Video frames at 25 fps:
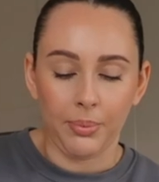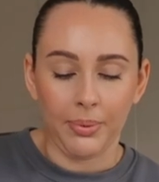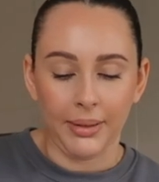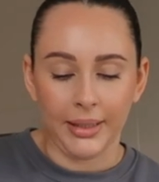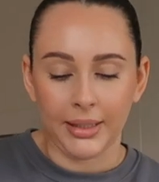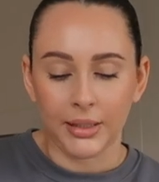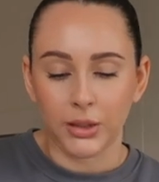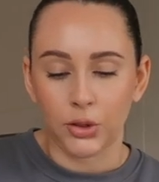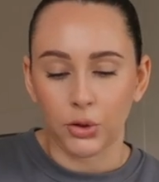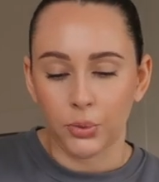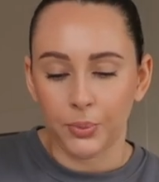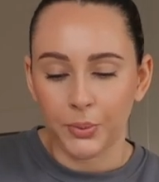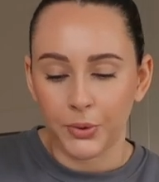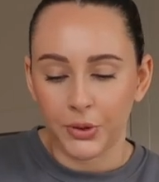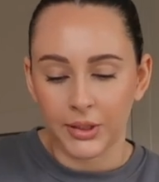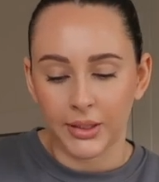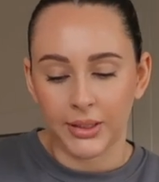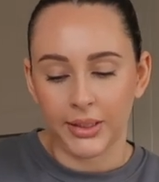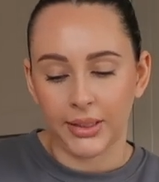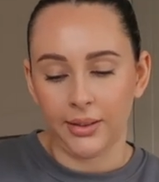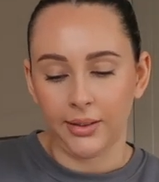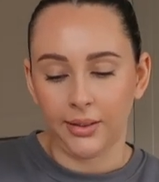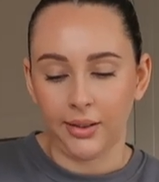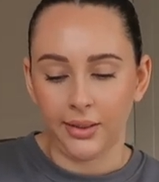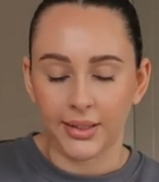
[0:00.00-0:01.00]
I picked up, just
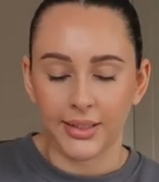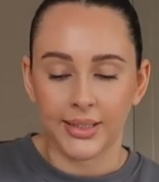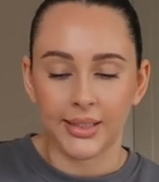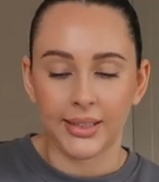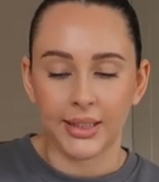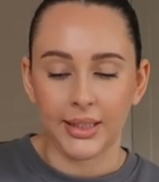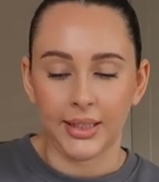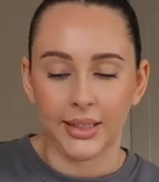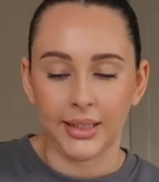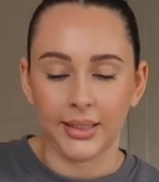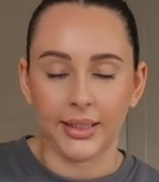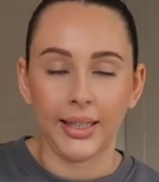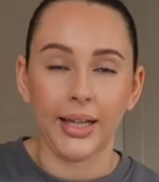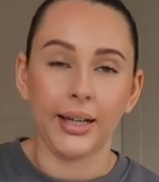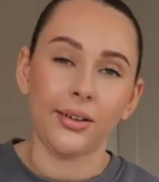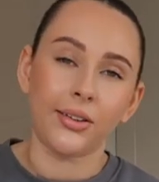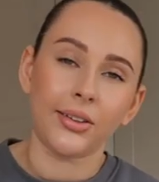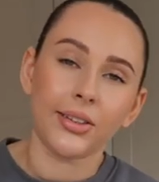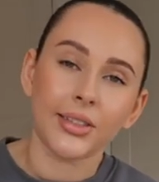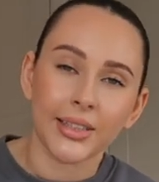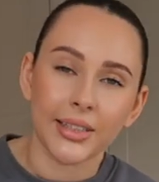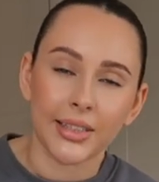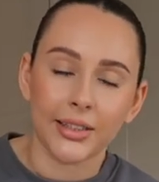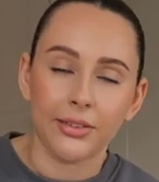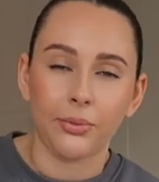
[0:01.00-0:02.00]
so you can kind of see and get an
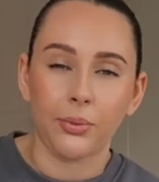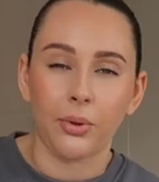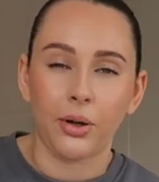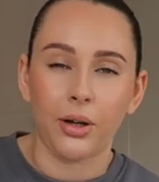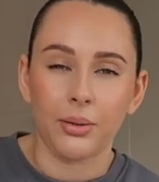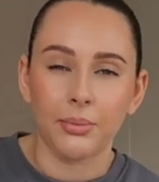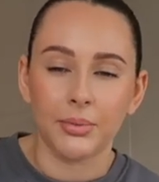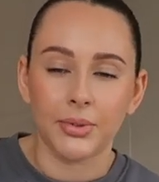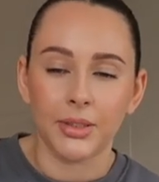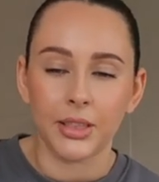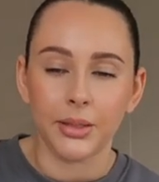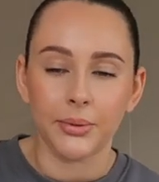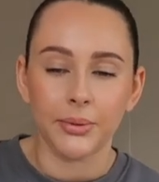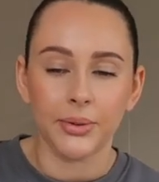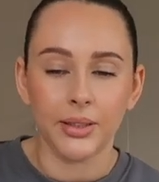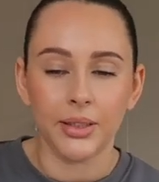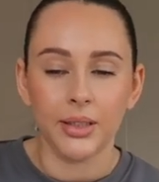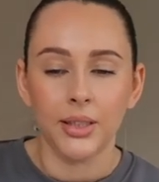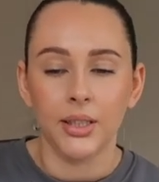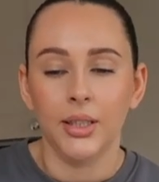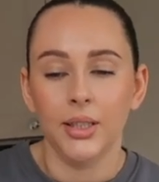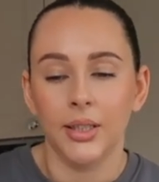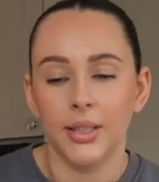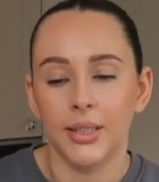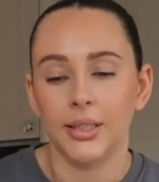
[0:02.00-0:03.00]
idea of what I'm doing.
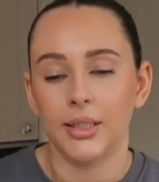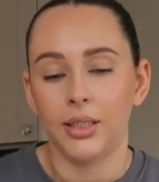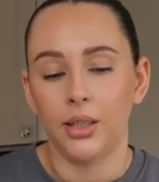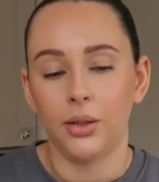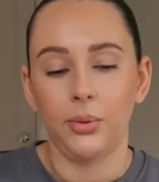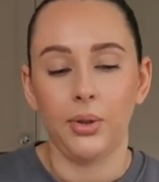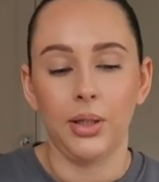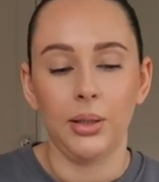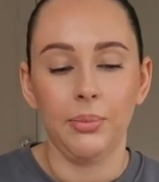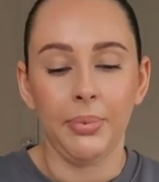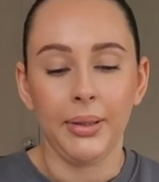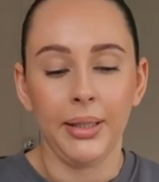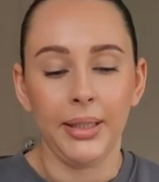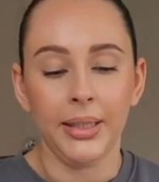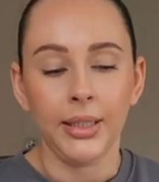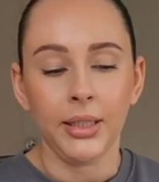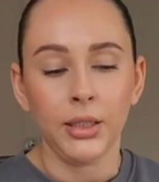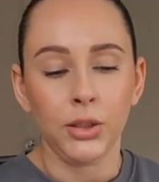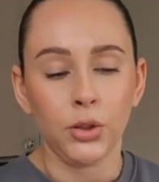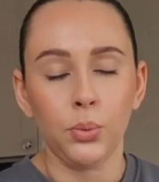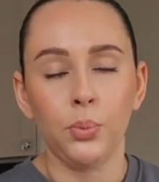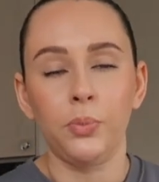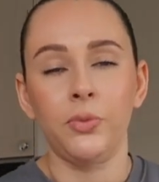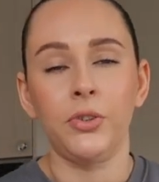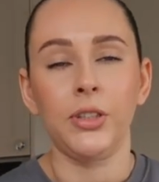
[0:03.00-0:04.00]
So I
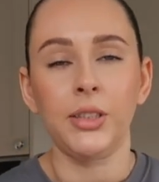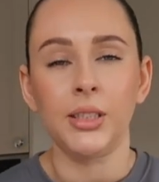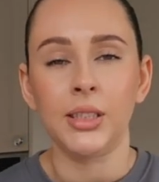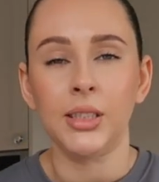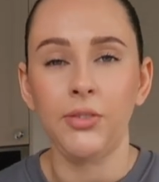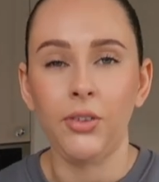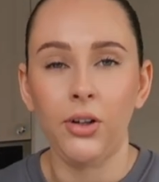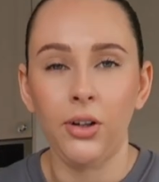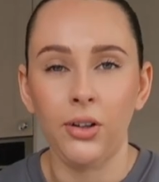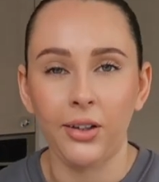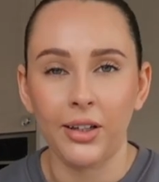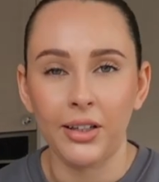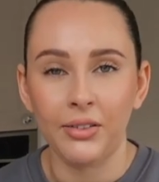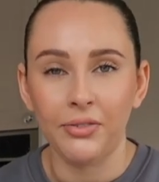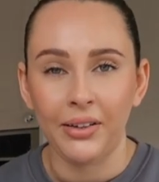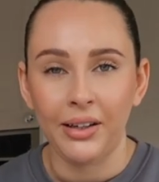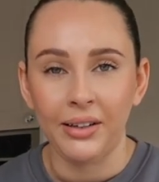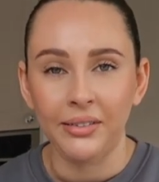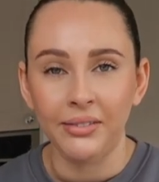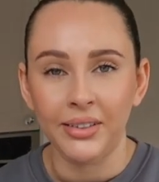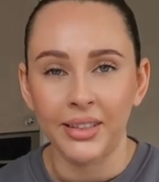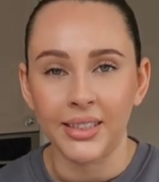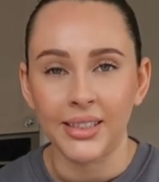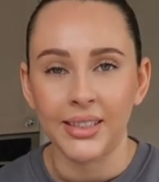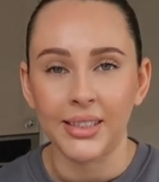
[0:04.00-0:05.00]
picked up, first of all, I
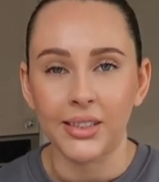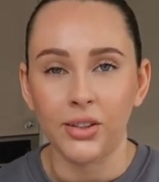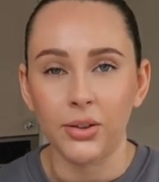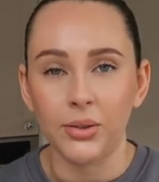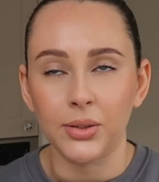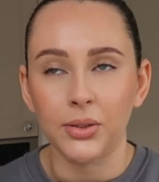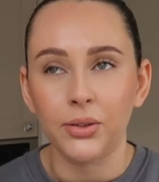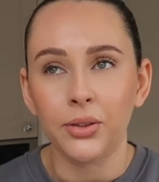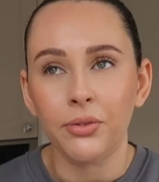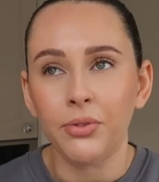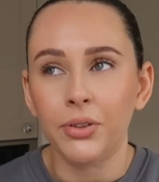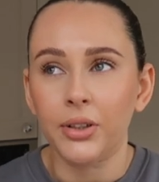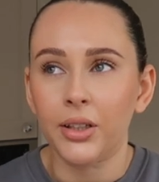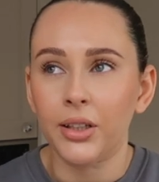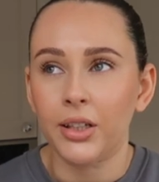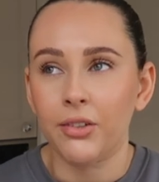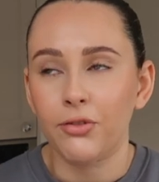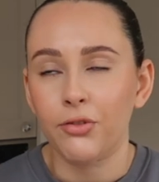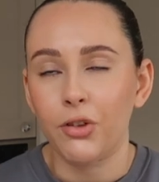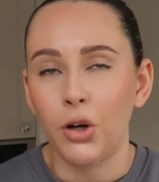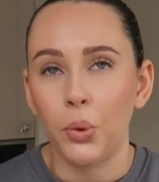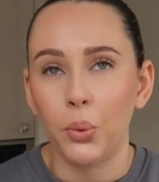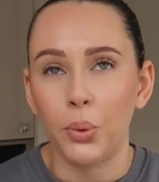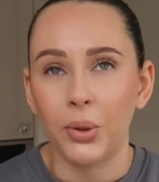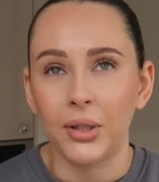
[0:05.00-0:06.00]
found this. I was looking for like a
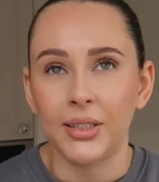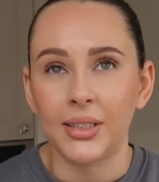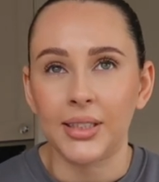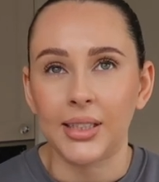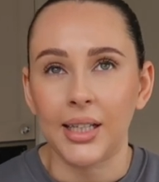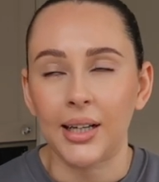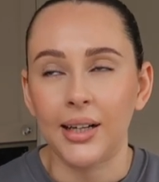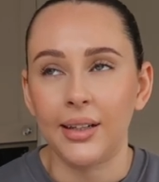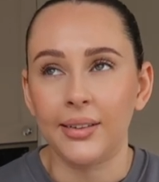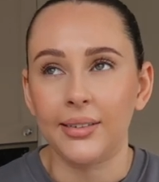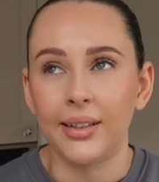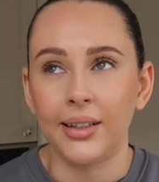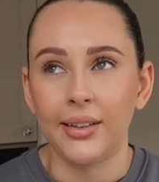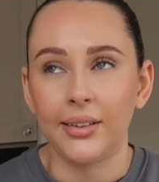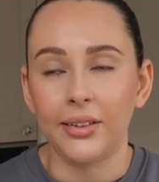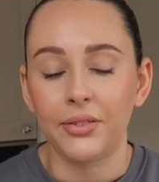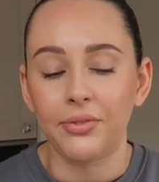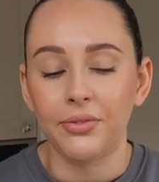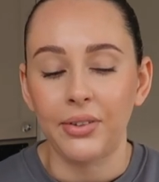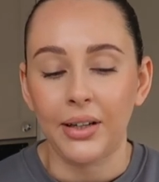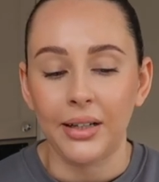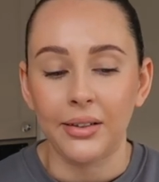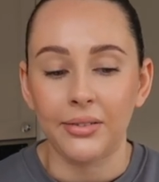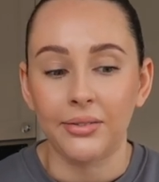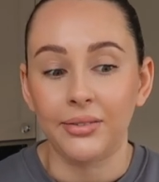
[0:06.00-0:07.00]
roller set, and then I
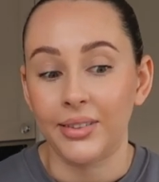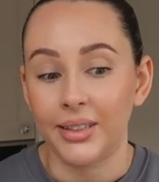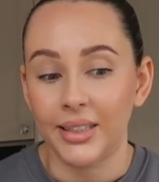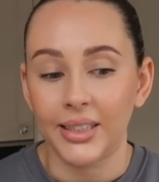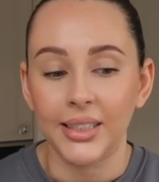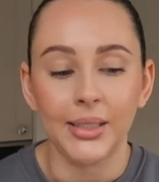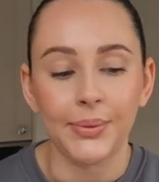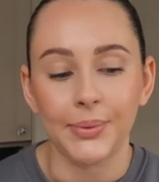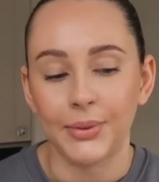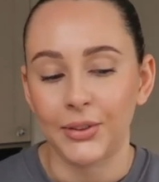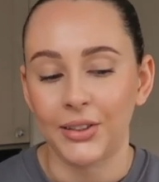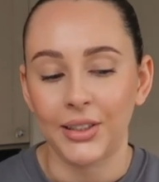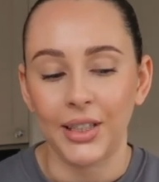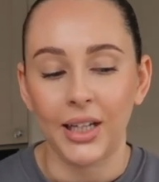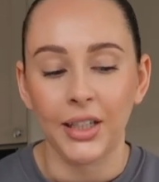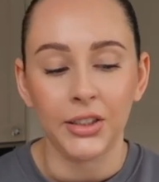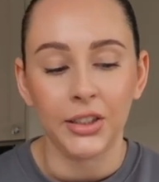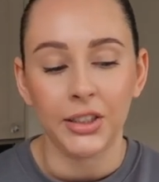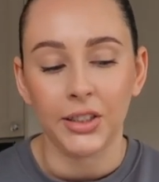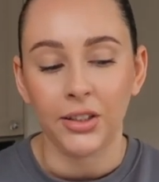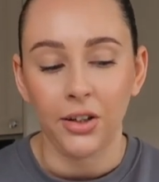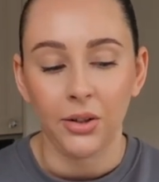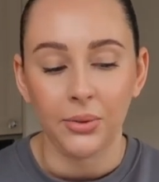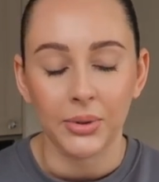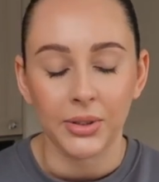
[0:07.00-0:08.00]
found this, which I
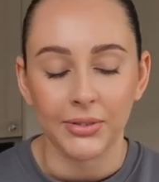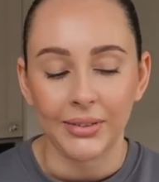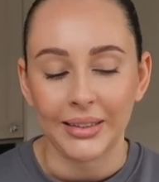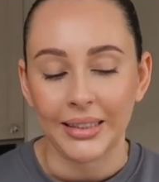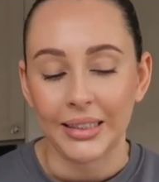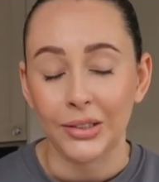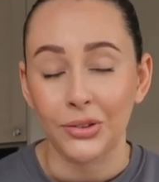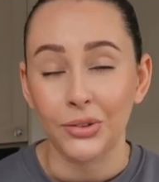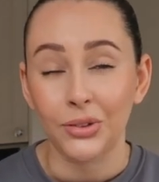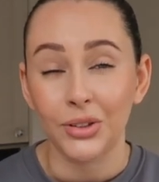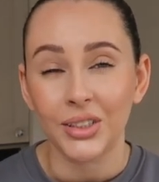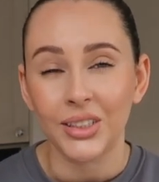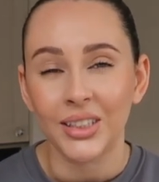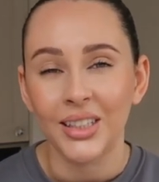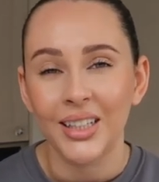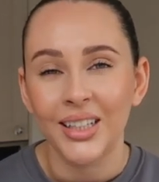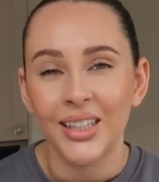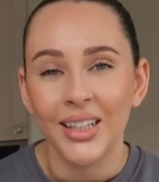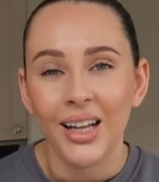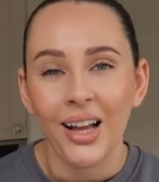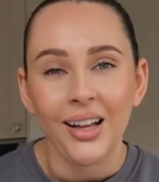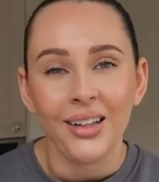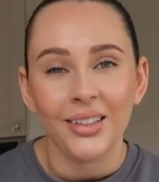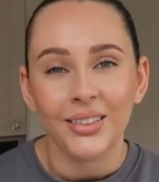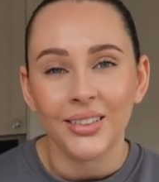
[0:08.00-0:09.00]
actually thought was really good.
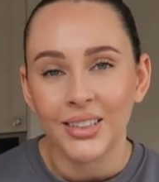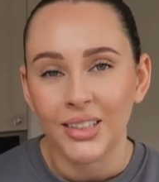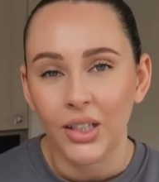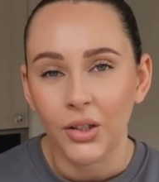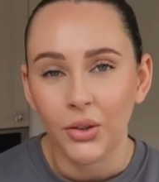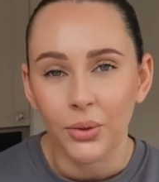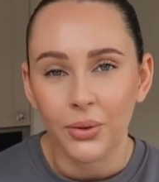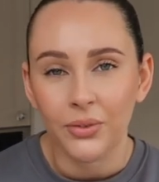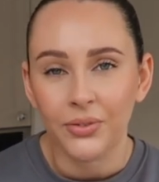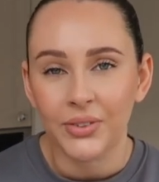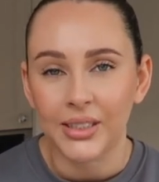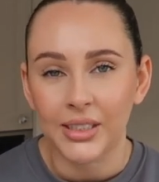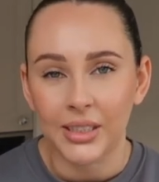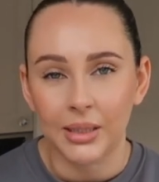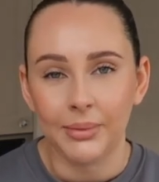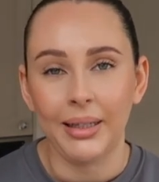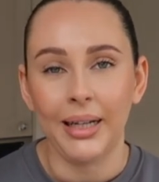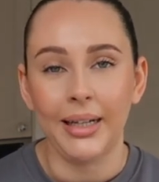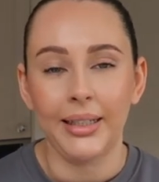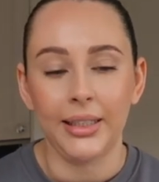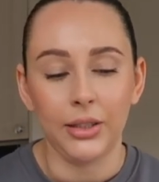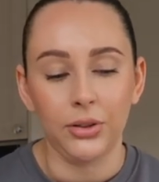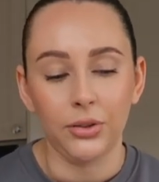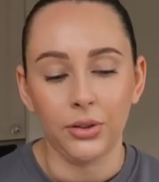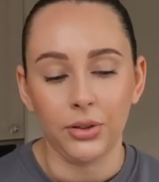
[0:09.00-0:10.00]
Don't know if it's going to
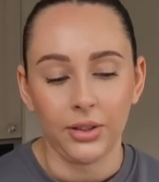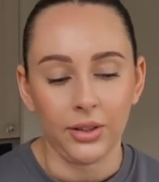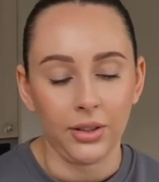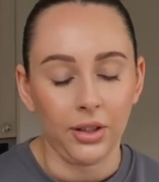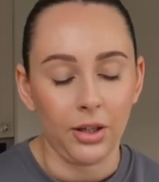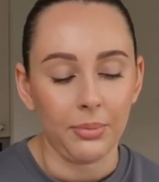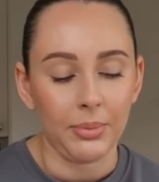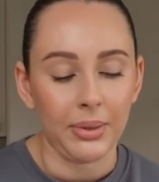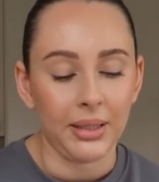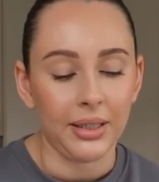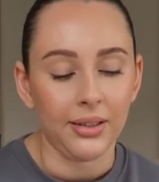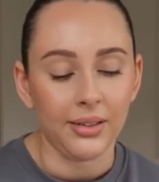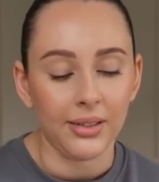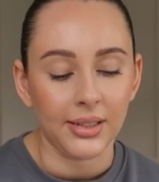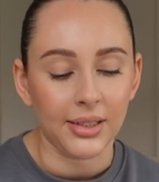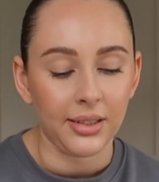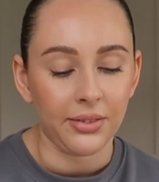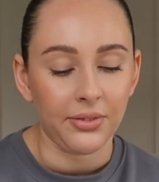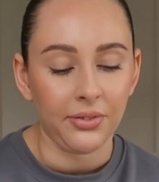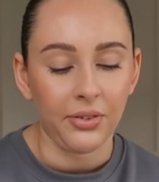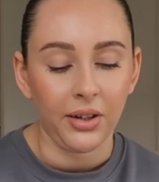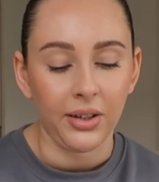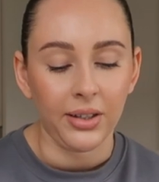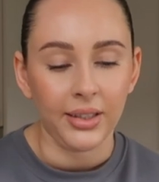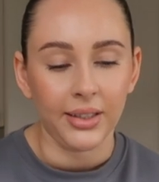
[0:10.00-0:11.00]
be any good or not, because
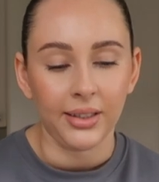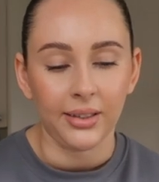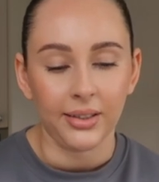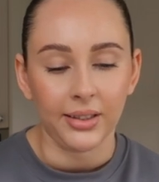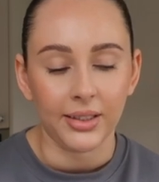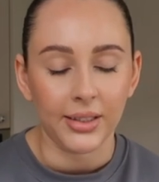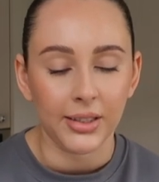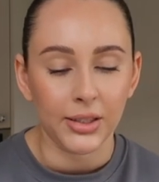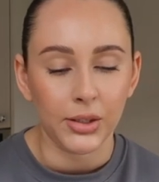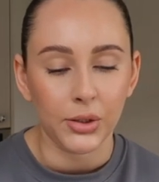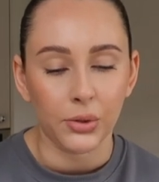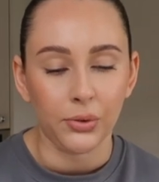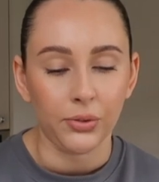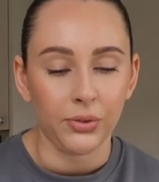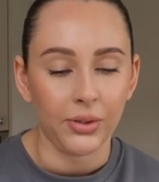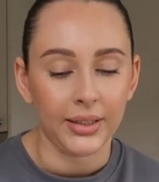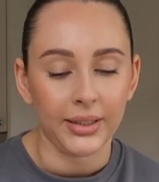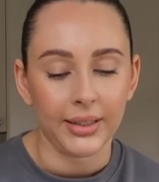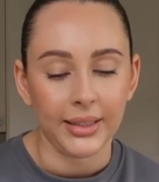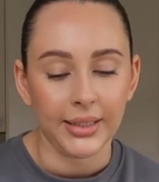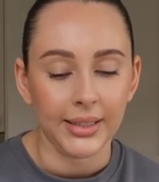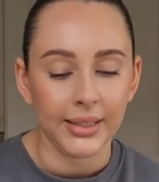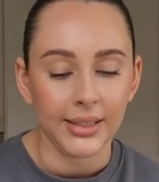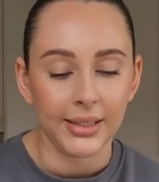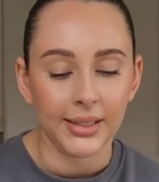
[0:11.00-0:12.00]
I find like stuff
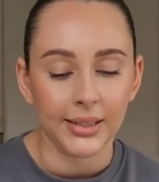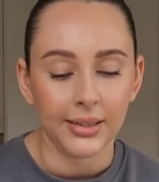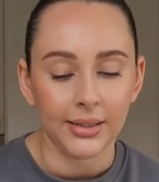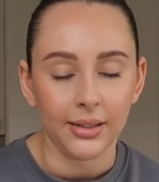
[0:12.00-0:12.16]
like this,